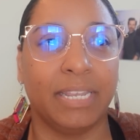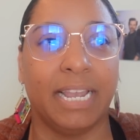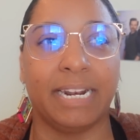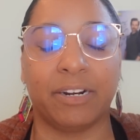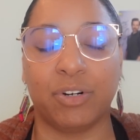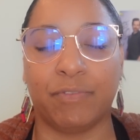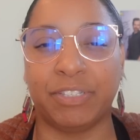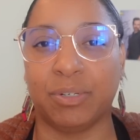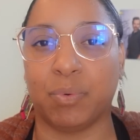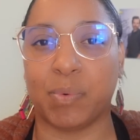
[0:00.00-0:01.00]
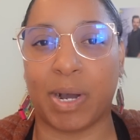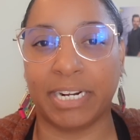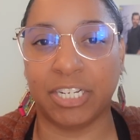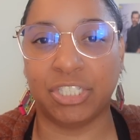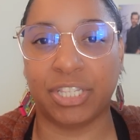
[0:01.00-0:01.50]
And I don't know if it's a
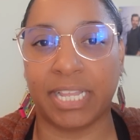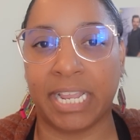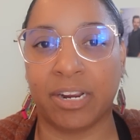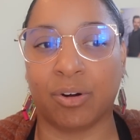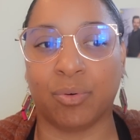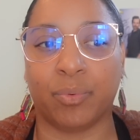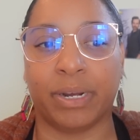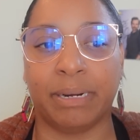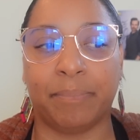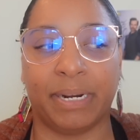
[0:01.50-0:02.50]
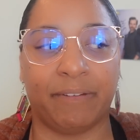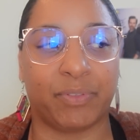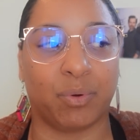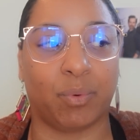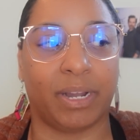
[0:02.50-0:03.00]
wattage thing or what, but if
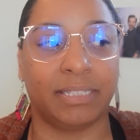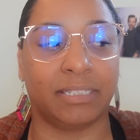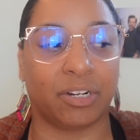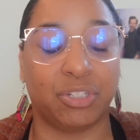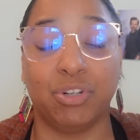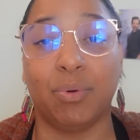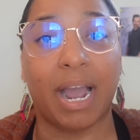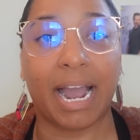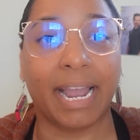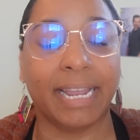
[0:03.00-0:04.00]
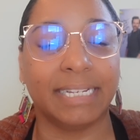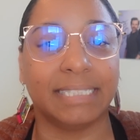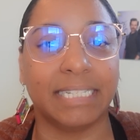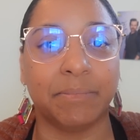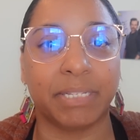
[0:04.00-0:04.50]
the watts are too high, it
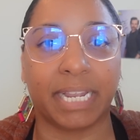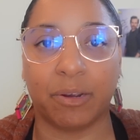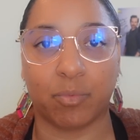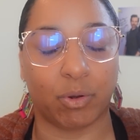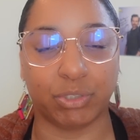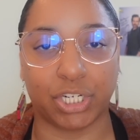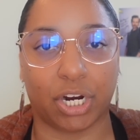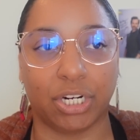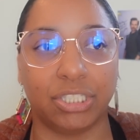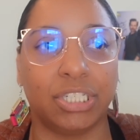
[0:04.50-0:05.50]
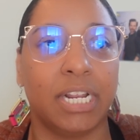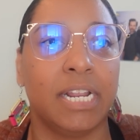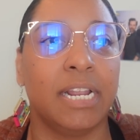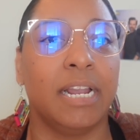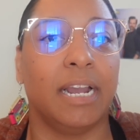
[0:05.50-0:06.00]
seems like it won't charge.
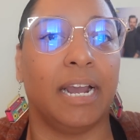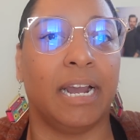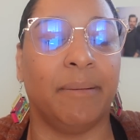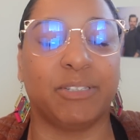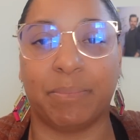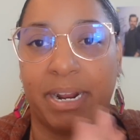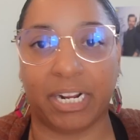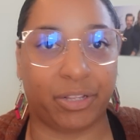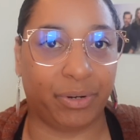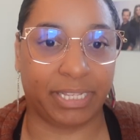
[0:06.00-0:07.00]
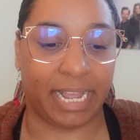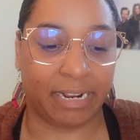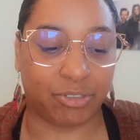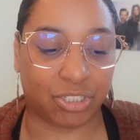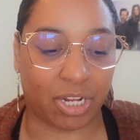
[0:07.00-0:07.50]
So I'm not including
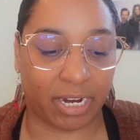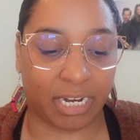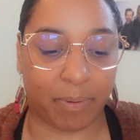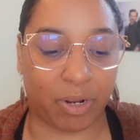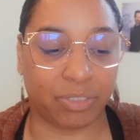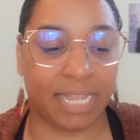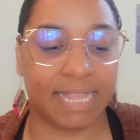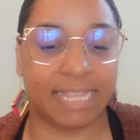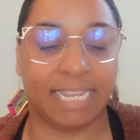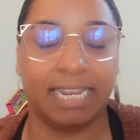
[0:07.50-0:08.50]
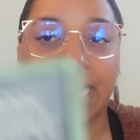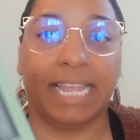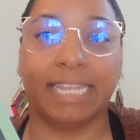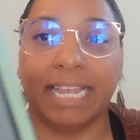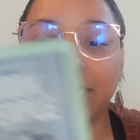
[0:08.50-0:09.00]
that. Just talking about the
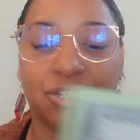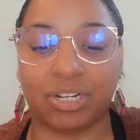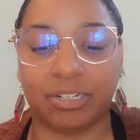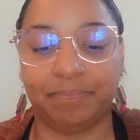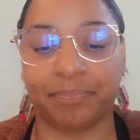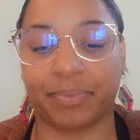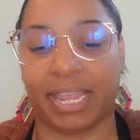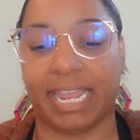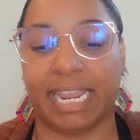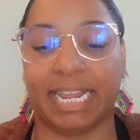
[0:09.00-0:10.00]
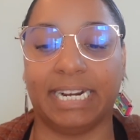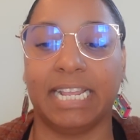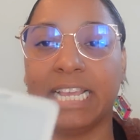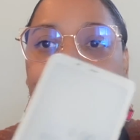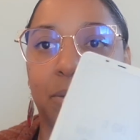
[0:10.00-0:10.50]
Kindle and
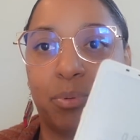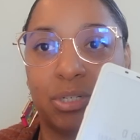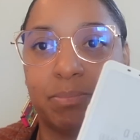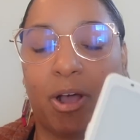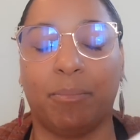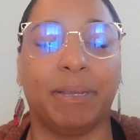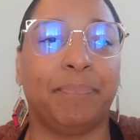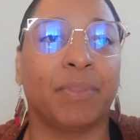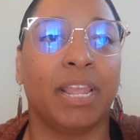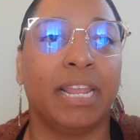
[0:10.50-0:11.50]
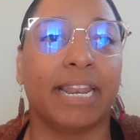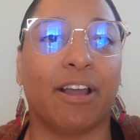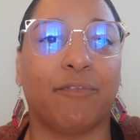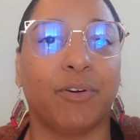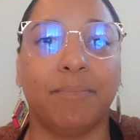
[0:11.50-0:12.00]
the Boox Palma.
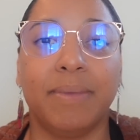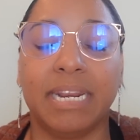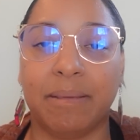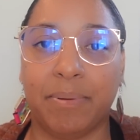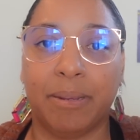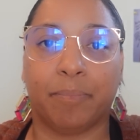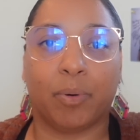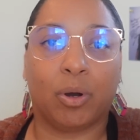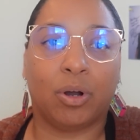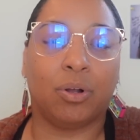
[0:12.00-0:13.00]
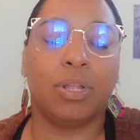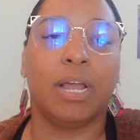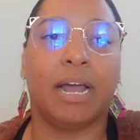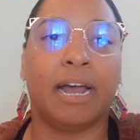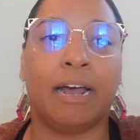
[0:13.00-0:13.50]
Now, for many people,
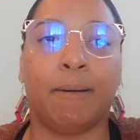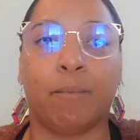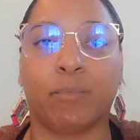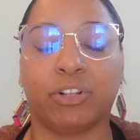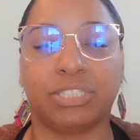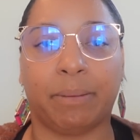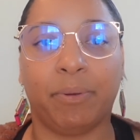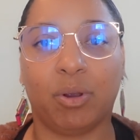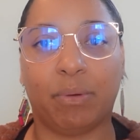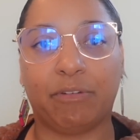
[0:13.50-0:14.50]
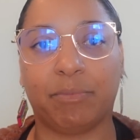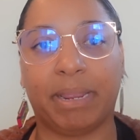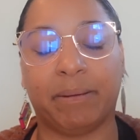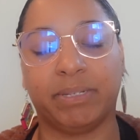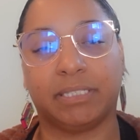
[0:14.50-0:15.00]
they're stepping away from
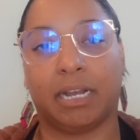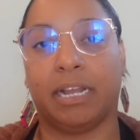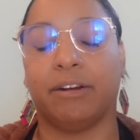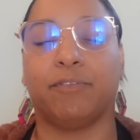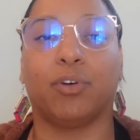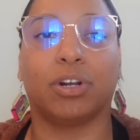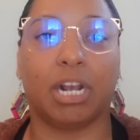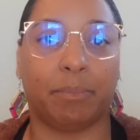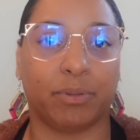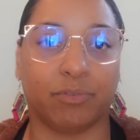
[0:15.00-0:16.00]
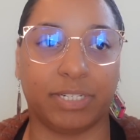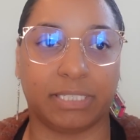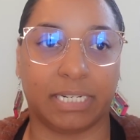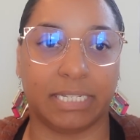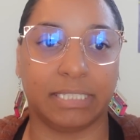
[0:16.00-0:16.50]
Amazon for a couple of
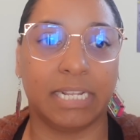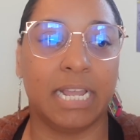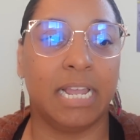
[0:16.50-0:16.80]
reasons.